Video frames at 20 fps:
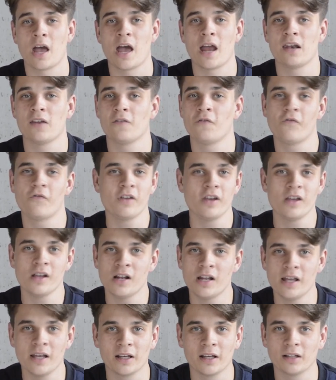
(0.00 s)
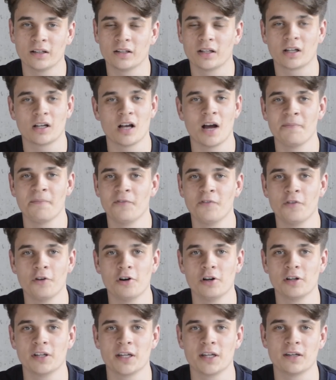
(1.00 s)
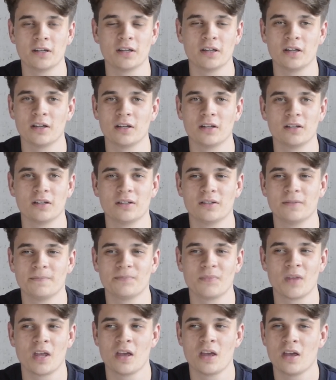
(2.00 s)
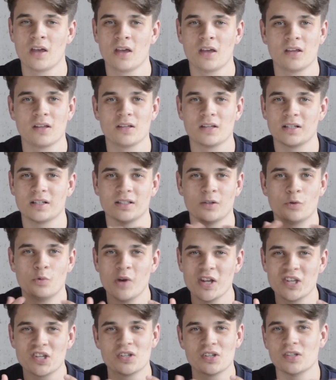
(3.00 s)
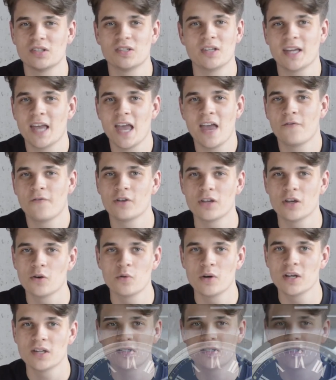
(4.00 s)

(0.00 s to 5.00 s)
And the feeling, the comfort and the richness they gave on your wrist